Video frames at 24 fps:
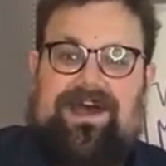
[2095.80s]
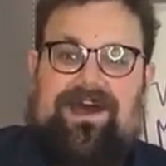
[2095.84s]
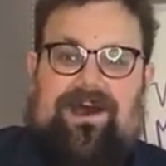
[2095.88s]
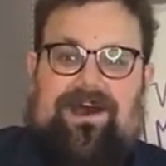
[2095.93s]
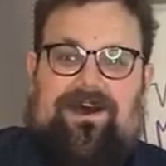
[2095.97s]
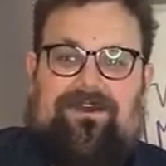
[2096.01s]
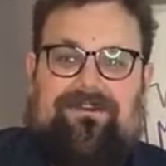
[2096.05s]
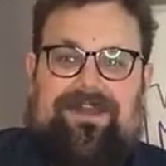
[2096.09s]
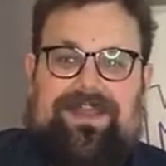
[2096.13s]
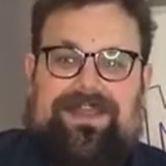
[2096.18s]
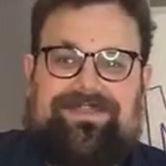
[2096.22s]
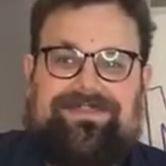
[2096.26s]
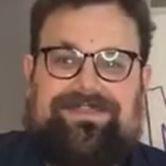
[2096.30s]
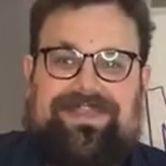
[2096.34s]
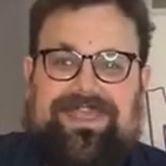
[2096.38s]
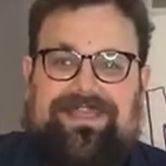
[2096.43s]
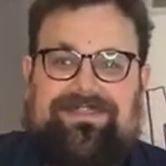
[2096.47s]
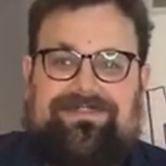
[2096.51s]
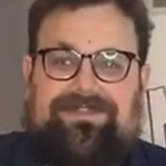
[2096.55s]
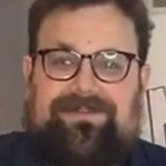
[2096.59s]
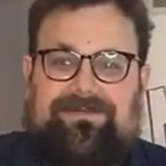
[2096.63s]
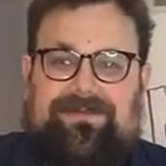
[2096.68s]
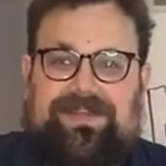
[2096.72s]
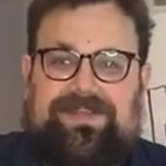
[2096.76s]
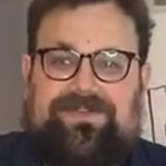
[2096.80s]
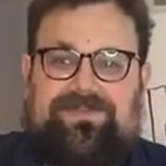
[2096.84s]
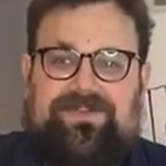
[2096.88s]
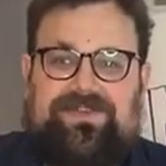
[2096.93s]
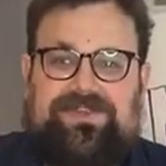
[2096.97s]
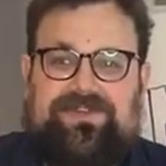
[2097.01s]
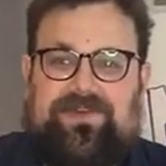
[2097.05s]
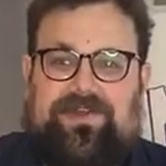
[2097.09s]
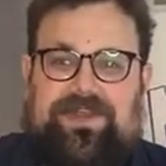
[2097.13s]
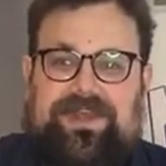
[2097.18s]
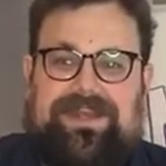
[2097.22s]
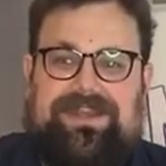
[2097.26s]
All right, thanks so much for
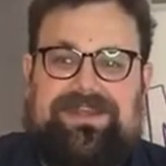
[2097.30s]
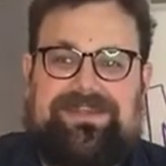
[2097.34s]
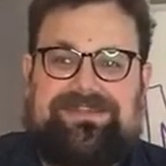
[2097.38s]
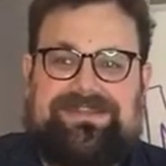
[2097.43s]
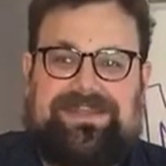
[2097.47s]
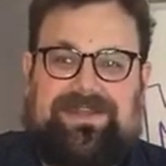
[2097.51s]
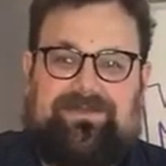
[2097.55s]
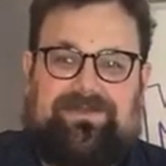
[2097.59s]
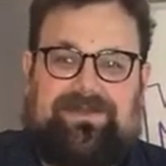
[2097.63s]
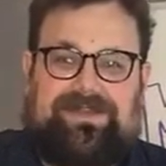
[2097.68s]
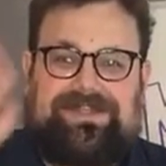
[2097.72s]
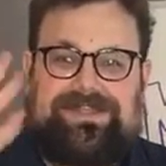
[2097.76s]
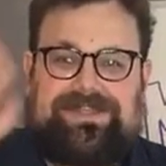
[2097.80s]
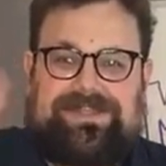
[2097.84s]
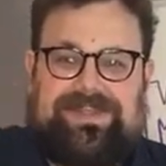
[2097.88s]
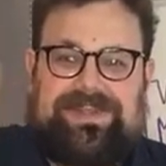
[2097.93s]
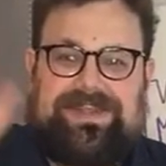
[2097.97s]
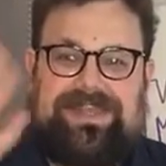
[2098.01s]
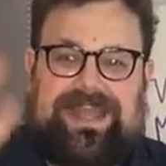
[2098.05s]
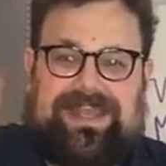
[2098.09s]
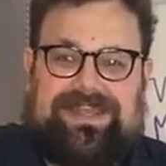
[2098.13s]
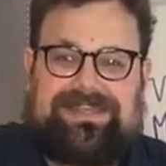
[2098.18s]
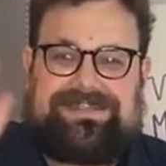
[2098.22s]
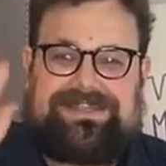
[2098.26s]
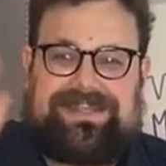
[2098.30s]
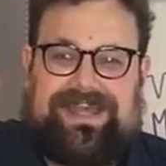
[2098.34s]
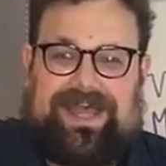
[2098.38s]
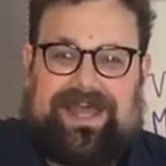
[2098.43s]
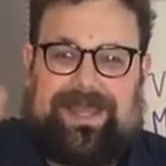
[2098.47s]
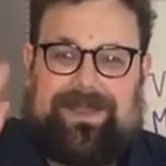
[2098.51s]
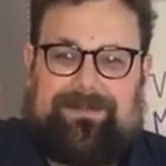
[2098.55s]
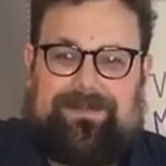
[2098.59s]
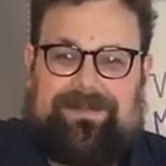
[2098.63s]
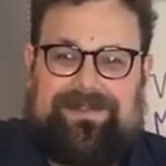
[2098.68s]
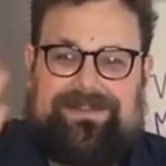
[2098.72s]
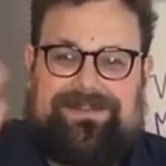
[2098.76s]
joining us, and we'll see you next
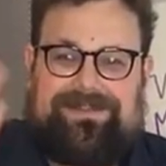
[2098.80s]
time.